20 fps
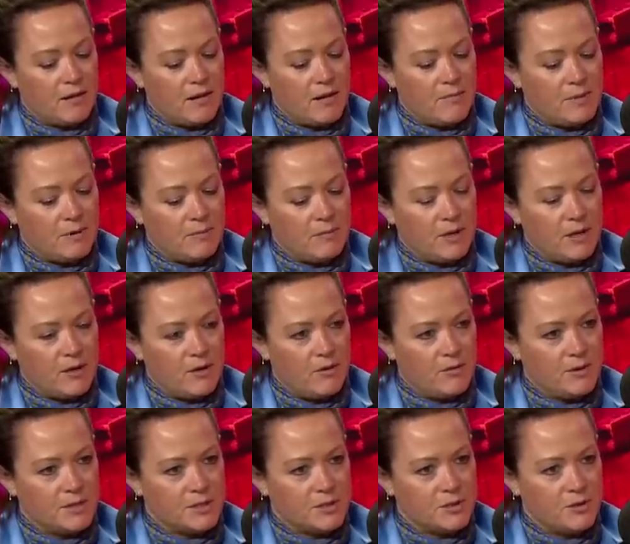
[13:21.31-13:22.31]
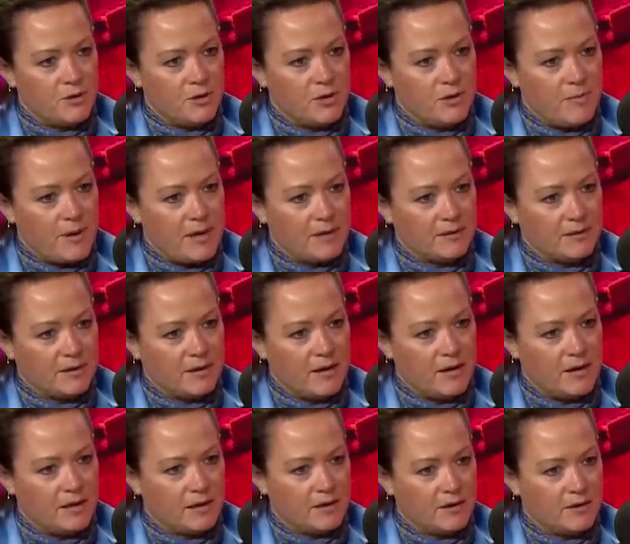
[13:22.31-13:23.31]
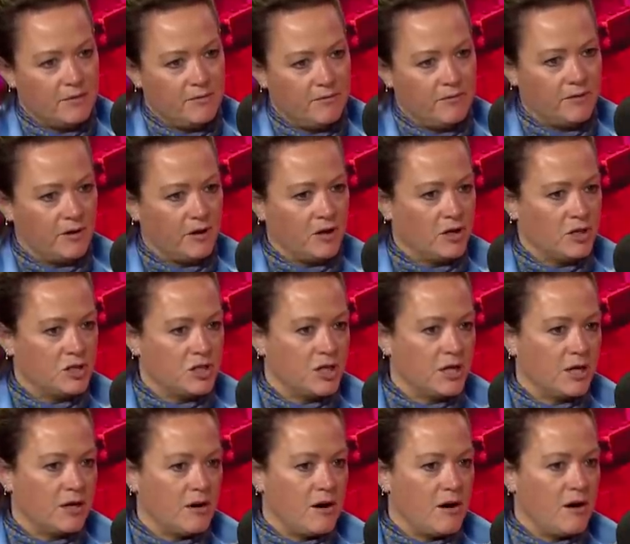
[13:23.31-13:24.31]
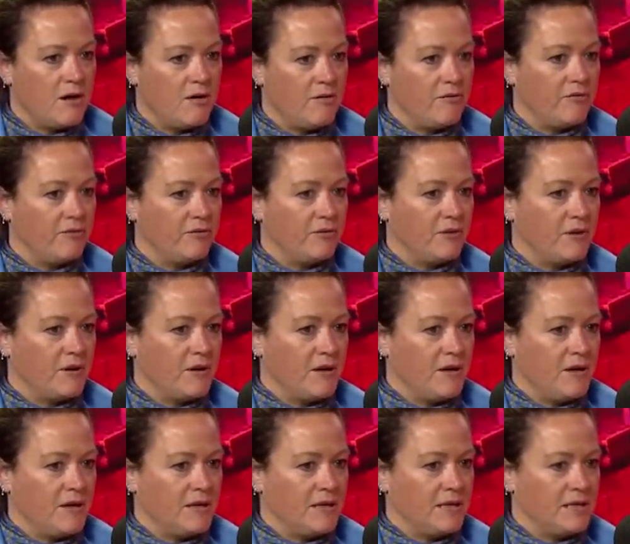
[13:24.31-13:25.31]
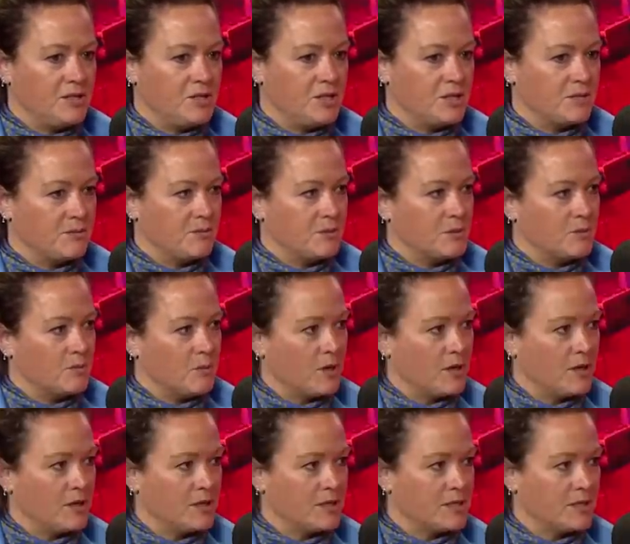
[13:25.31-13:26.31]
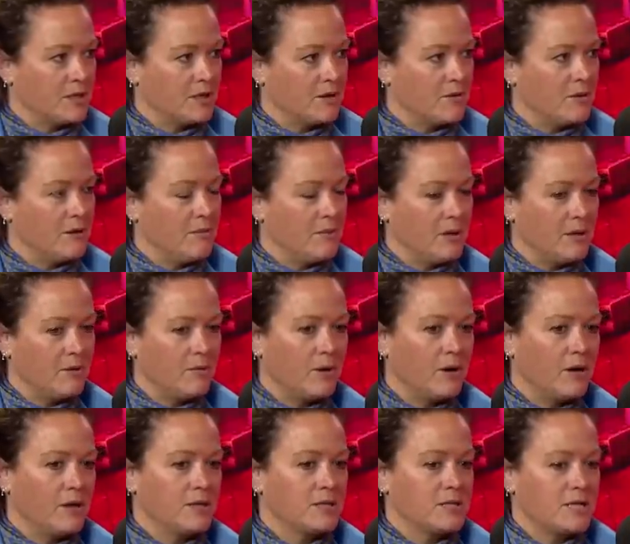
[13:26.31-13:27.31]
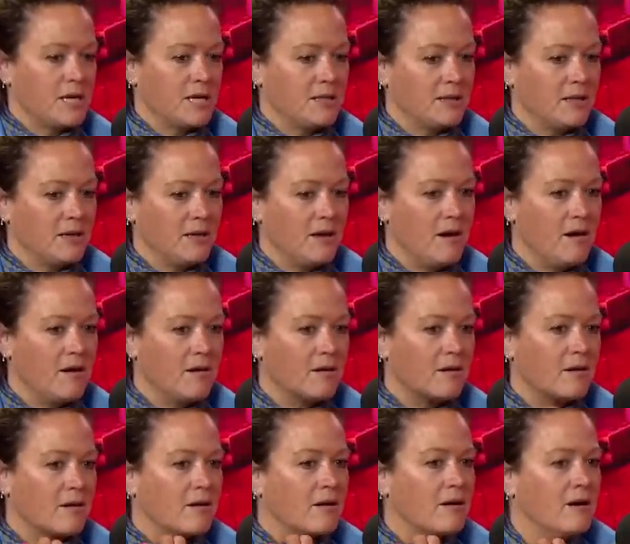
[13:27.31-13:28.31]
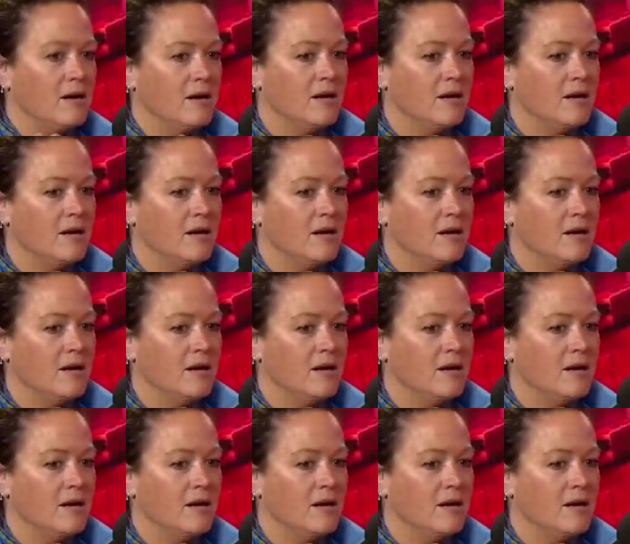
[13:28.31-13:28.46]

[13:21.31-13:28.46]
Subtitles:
I mean, we always talk about the kind of converging of the legitimate world and the criminal world. And the longer